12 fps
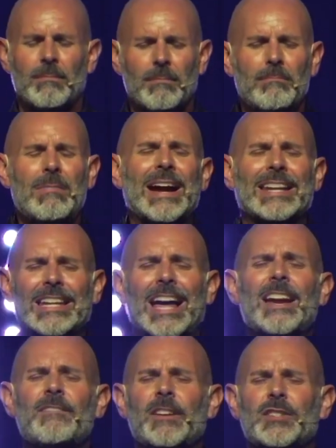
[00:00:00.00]
My
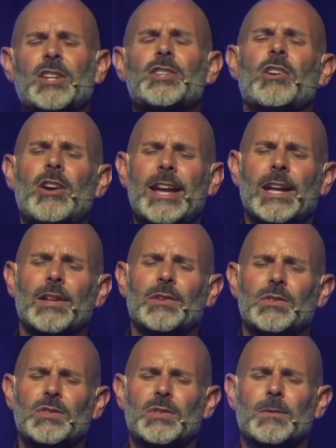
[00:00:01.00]
life is in your
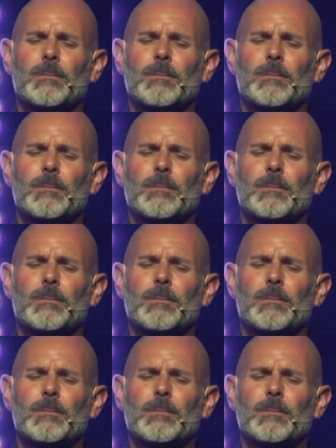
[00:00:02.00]
hands,